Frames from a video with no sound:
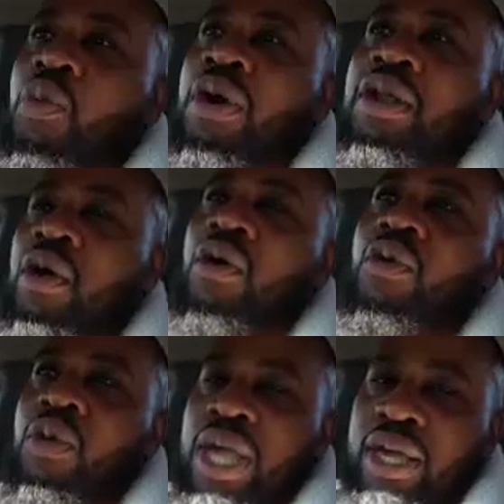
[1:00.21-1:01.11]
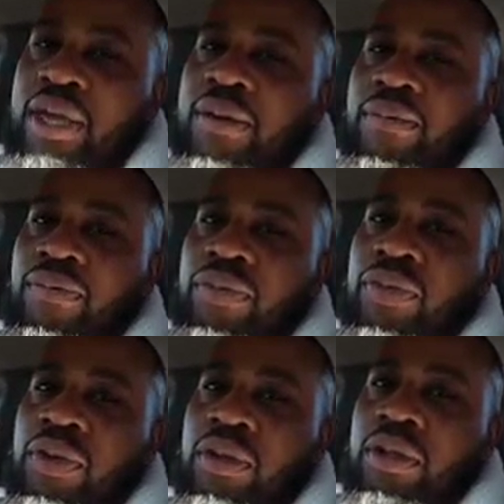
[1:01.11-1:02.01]
one whole week
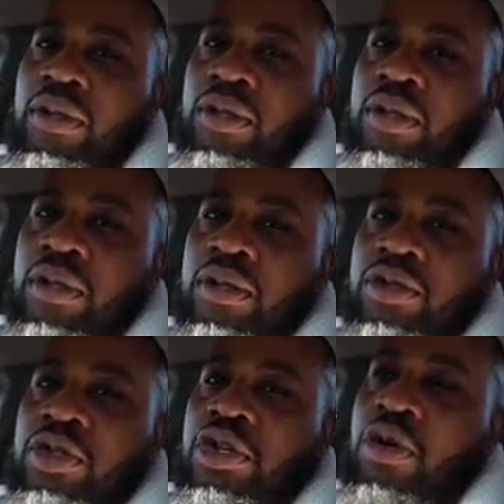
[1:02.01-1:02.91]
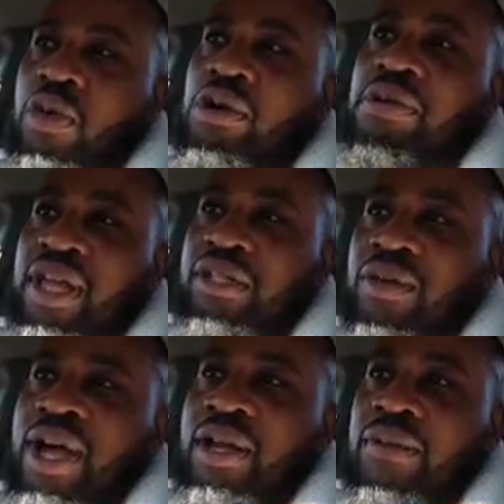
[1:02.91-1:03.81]
to your
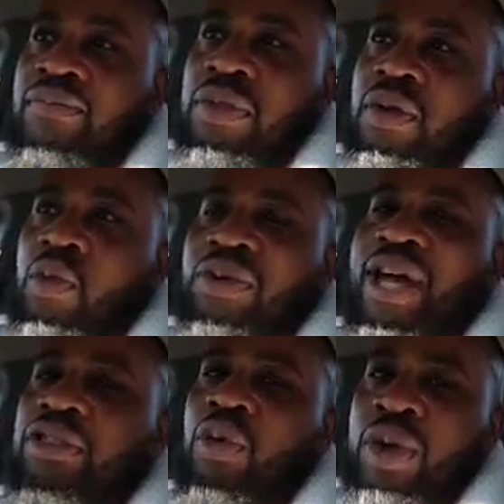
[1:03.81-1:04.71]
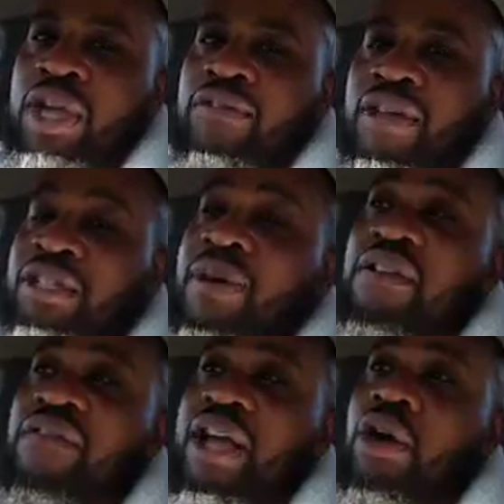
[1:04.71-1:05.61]
workplace, right, without the weave? As a
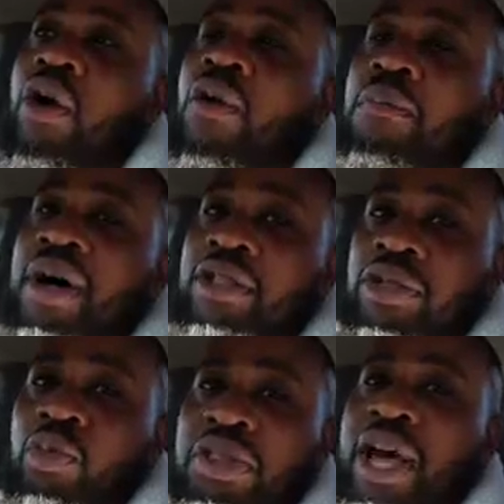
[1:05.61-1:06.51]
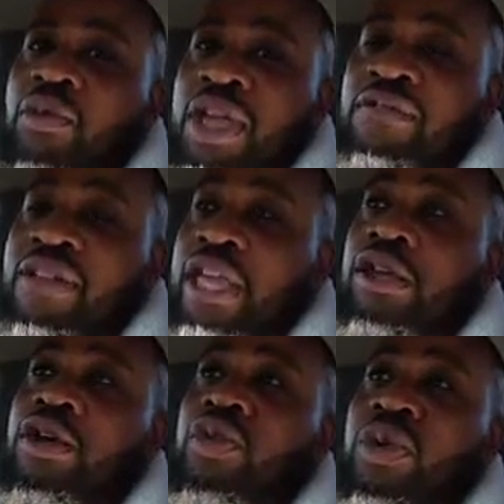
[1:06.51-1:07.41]
matter of fact, a whole month without weave.
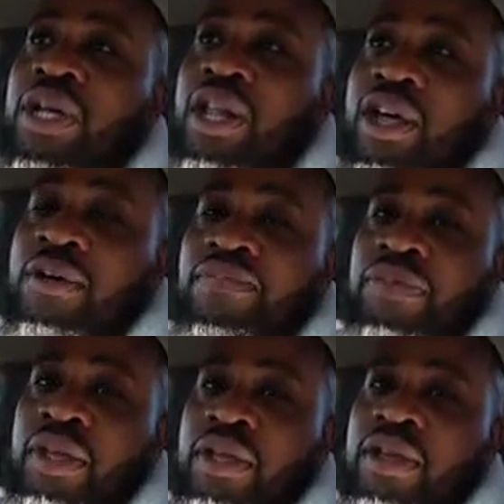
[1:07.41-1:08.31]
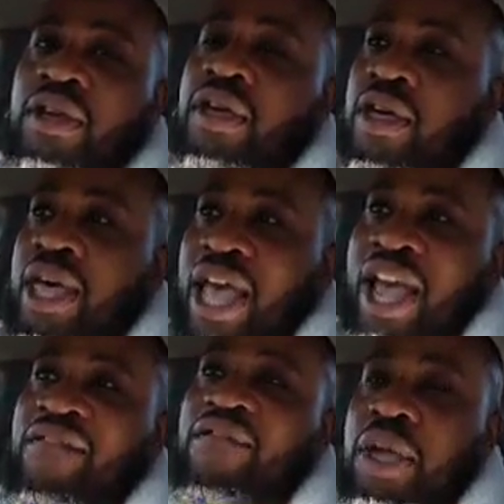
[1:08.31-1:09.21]
Can you go to a club
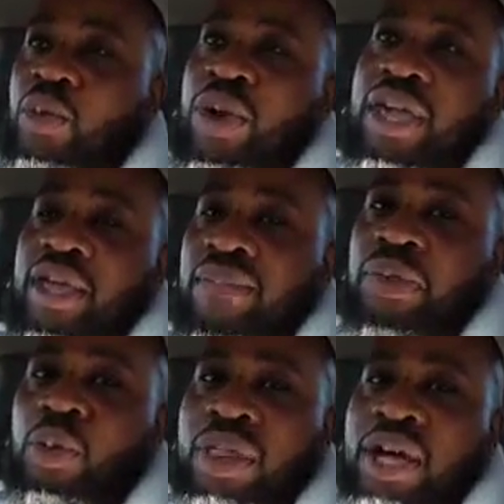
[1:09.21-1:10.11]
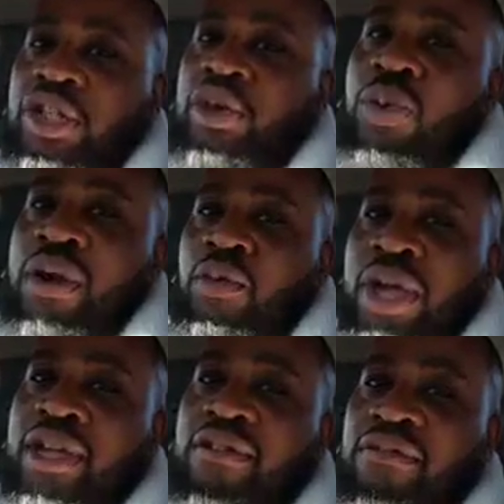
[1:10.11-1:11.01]
every week without you wearing
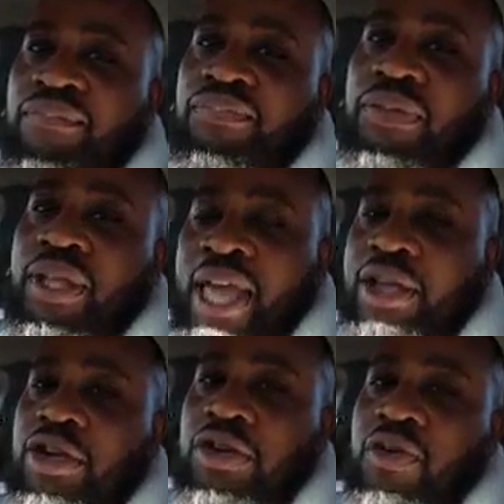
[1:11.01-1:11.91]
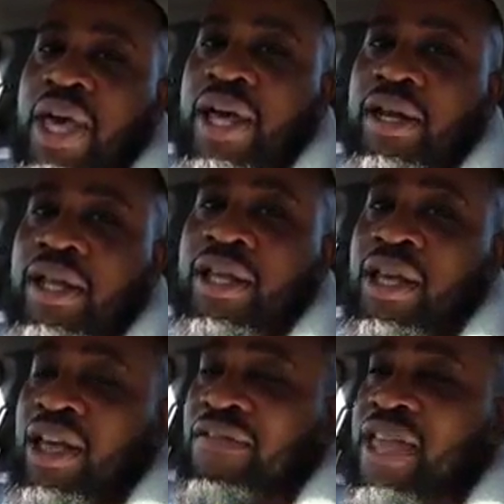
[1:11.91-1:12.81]
weave? Can you do that?
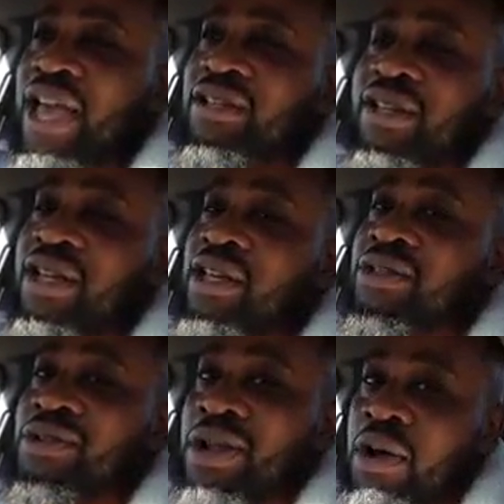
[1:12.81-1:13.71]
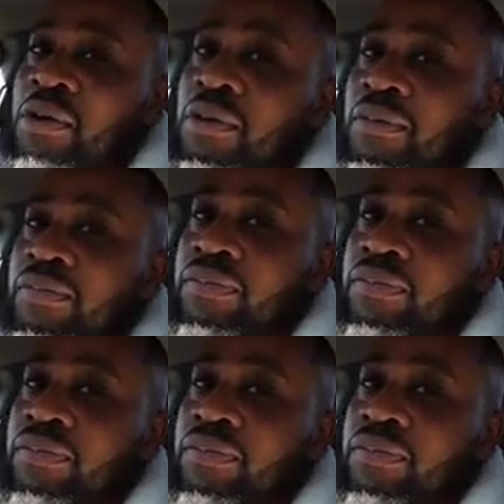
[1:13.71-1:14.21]
If the answer is no,